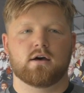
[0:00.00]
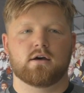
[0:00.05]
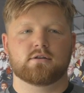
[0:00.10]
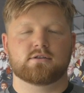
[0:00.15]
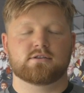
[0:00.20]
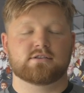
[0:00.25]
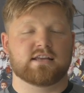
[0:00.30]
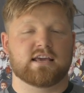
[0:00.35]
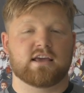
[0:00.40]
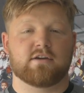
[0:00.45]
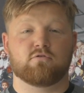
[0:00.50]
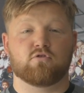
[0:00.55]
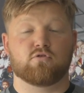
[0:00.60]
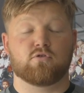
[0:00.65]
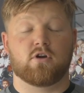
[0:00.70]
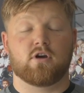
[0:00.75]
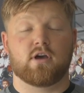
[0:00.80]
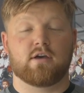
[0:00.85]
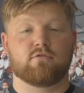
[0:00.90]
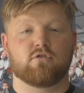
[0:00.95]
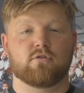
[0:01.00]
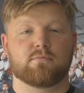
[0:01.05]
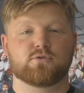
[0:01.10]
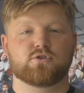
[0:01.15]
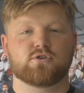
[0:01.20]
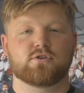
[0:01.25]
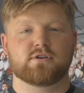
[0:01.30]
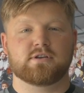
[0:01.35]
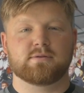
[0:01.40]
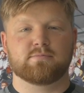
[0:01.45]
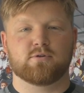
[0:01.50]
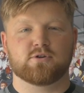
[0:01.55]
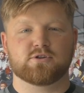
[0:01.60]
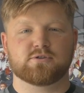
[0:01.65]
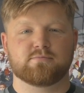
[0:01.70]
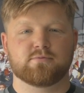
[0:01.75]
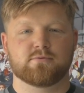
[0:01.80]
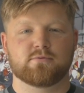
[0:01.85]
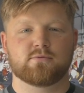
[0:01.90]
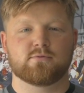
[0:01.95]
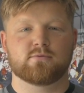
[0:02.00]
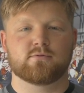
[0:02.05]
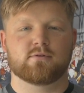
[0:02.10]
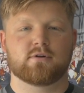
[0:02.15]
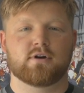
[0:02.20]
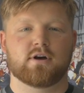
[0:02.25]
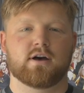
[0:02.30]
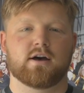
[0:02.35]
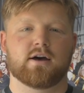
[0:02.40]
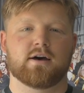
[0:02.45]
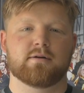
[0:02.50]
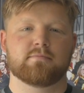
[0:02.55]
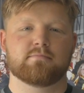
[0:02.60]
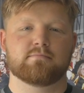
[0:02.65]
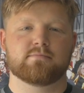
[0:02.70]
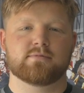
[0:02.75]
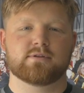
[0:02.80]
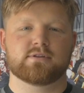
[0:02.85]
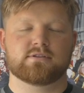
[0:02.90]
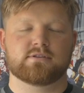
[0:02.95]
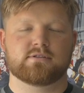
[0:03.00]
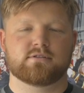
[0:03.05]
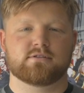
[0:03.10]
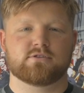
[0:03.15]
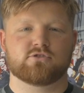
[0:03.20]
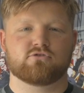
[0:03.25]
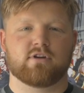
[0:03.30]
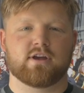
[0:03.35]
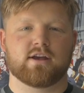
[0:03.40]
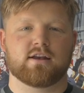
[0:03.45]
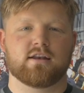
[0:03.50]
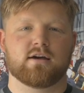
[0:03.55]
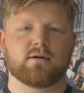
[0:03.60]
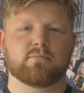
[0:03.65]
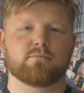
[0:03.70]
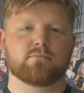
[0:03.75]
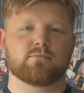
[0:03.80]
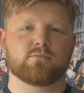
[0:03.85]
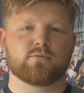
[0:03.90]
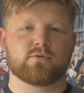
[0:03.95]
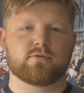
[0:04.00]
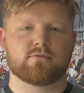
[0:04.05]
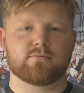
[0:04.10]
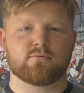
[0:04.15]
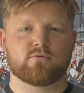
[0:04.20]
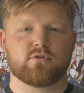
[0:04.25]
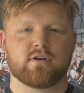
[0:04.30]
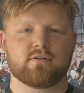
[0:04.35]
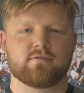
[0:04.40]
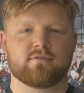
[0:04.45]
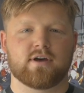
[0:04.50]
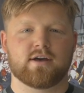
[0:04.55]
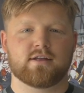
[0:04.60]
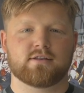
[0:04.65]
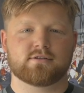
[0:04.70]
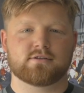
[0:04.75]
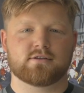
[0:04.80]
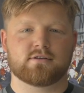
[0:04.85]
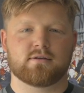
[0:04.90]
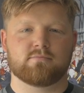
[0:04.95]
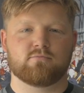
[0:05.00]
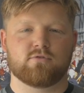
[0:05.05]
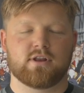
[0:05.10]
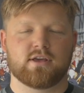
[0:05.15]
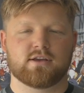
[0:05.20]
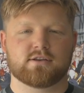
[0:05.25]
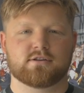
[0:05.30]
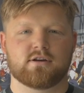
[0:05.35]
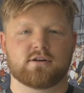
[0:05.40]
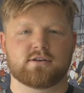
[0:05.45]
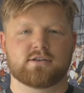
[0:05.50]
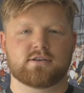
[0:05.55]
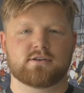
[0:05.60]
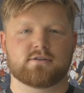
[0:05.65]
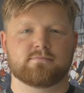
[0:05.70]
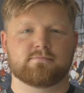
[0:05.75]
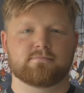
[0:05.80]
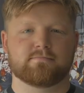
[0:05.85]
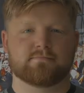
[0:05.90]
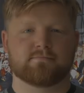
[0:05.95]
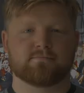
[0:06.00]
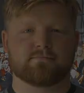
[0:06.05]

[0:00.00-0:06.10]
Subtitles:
Just take up every opportunity possible. It's a great club, it's great fans, and I'm really excited.